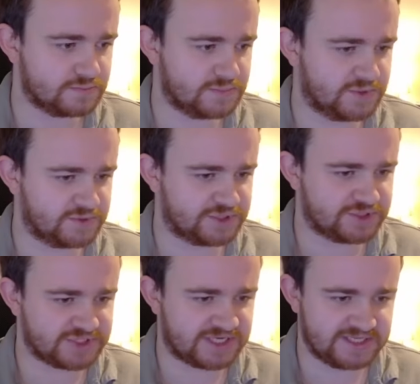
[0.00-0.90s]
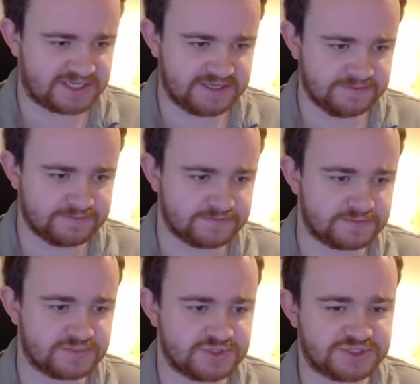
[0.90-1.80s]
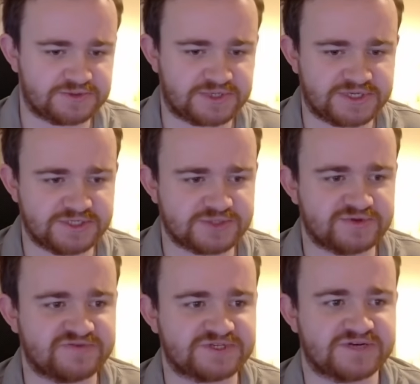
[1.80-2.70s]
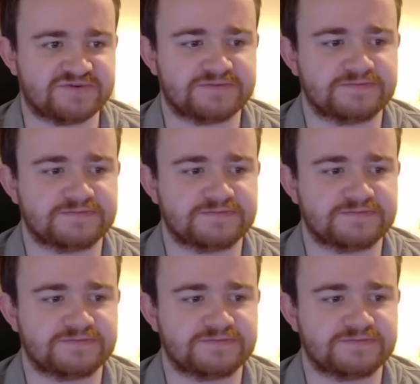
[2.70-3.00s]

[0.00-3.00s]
I'm going to toss Aladdin for 2 here and swing for 7.